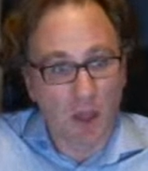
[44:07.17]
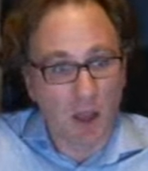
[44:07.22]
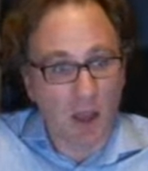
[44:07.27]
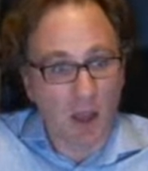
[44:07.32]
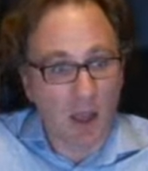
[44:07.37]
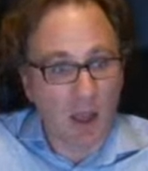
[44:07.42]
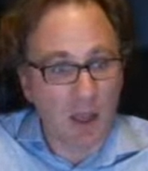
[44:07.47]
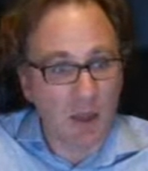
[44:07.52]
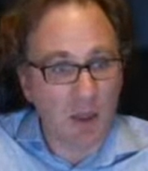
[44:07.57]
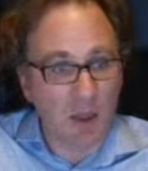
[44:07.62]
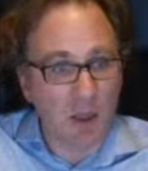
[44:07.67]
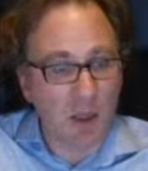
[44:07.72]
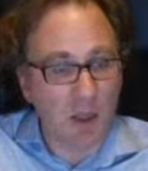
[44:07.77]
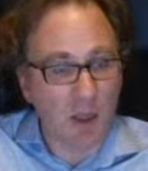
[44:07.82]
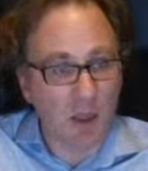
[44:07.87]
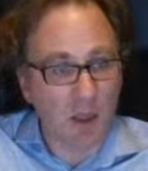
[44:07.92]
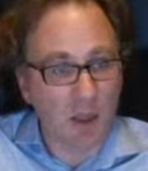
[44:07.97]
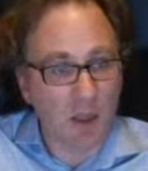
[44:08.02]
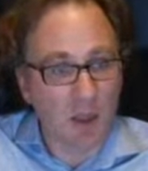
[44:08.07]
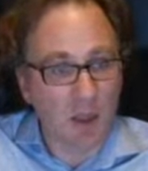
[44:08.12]
And
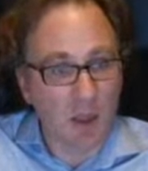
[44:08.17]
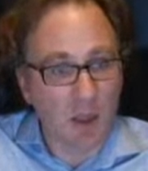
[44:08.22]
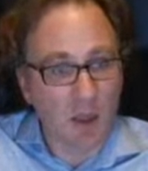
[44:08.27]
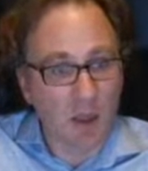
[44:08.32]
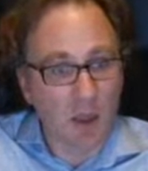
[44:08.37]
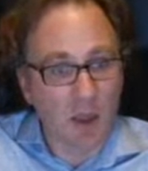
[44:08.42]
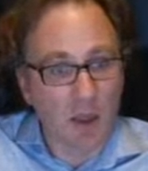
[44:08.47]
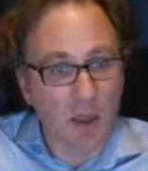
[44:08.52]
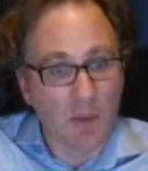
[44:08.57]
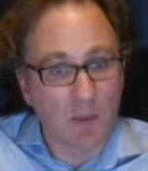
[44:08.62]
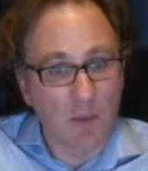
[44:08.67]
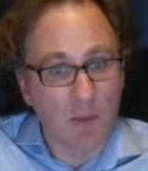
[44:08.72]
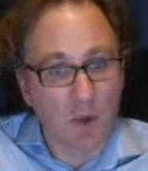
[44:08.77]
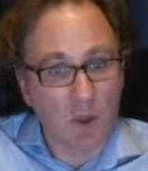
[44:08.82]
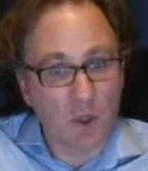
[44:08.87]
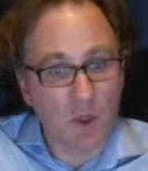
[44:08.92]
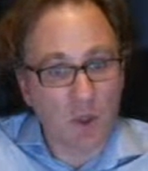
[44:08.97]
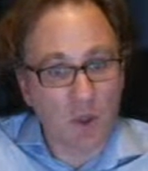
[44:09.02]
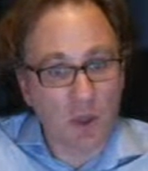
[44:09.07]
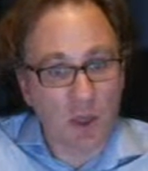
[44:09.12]

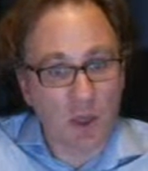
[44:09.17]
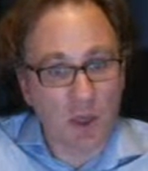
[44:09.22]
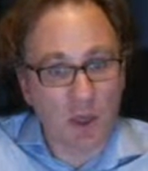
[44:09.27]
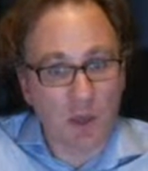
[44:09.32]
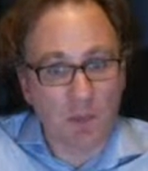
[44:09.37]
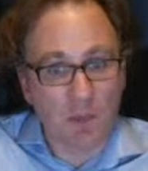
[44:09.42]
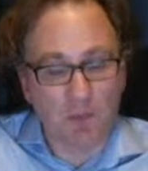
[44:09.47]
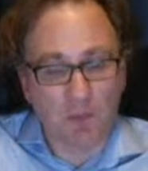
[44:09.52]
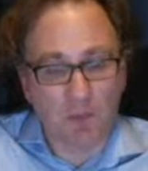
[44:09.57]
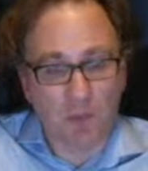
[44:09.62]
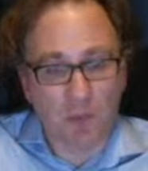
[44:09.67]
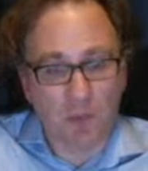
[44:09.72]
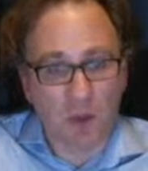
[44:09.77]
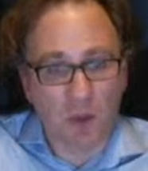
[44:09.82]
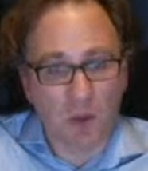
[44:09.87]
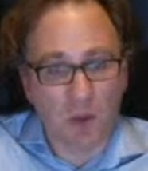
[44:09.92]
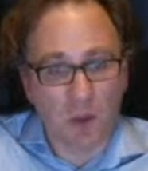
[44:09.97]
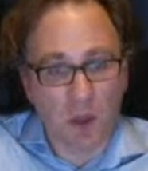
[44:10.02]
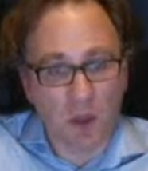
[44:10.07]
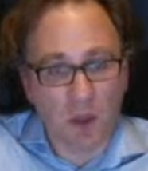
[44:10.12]
also the
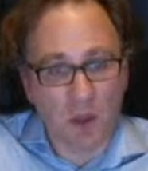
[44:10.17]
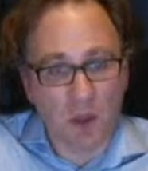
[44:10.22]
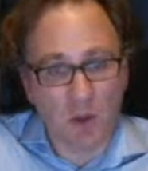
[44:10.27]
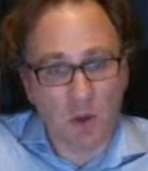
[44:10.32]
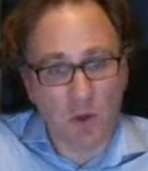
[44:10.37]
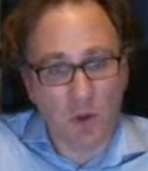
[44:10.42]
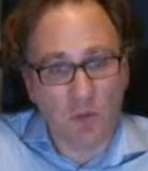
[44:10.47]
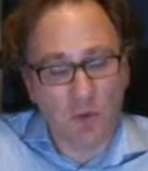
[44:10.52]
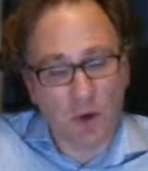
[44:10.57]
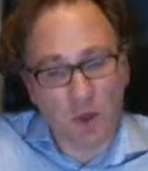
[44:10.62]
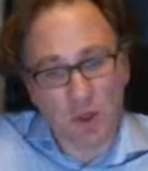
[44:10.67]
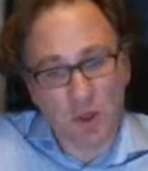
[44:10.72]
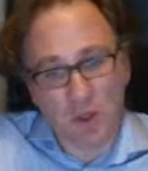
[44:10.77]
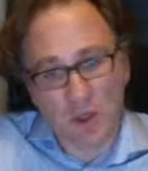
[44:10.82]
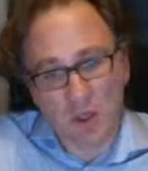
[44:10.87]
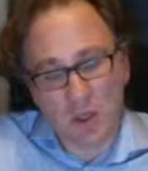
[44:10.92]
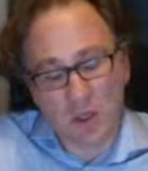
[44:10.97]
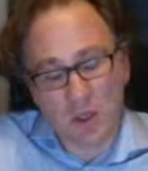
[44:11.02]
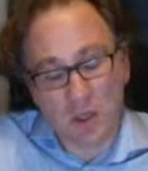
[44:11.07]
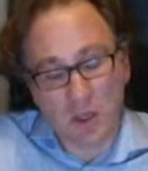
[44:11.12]
new version
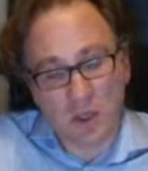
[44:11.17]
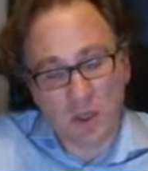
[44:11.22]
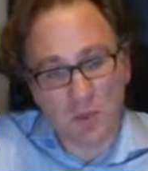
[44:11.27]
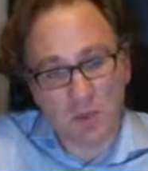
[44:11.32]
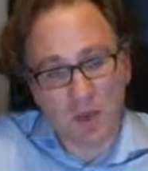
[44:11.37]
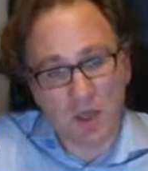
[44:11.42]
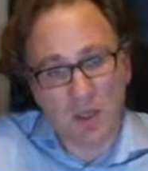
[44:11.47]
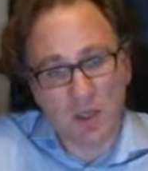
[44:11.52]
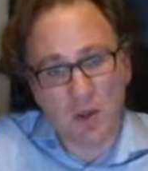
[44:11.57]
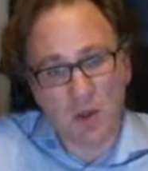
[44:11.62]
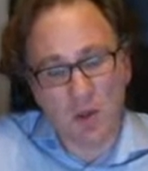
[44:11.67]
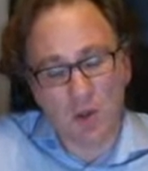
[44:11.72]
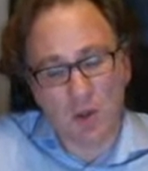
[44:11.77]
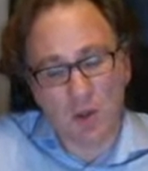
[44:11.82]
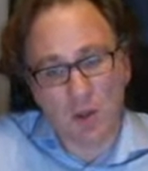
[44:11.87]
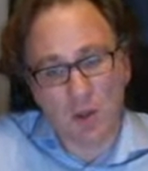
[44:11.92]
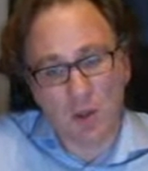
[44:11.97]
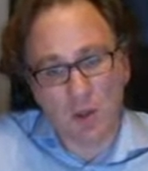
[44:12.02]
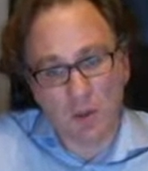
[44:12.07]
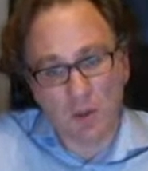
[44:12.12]
is based
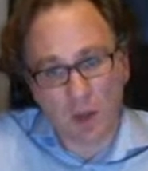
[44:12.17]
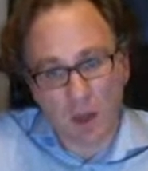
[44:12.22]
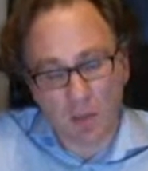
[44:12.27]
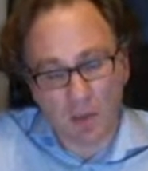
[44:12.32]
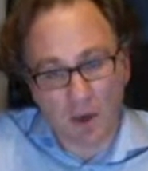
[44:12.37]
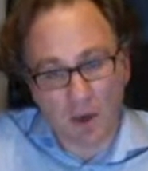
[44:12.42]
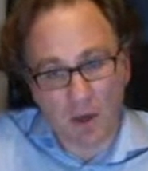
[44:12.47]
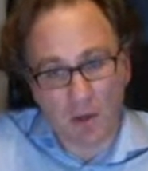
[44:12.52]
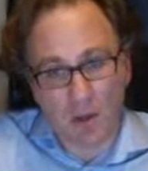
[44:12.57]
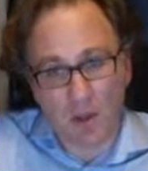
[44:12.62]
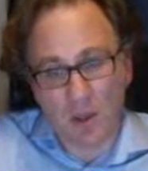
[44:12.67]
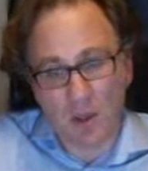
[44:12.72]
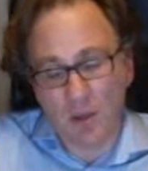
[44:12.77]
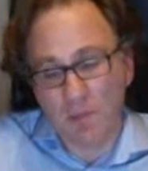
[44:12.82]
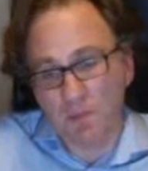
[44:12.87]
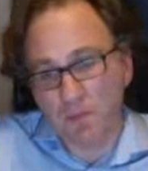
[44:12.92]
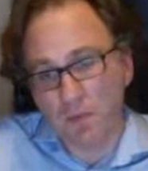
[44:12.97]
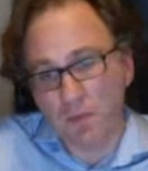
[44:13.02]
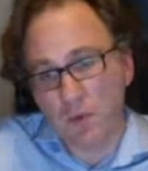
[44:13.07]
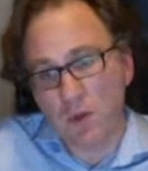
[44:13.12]
on, apparently,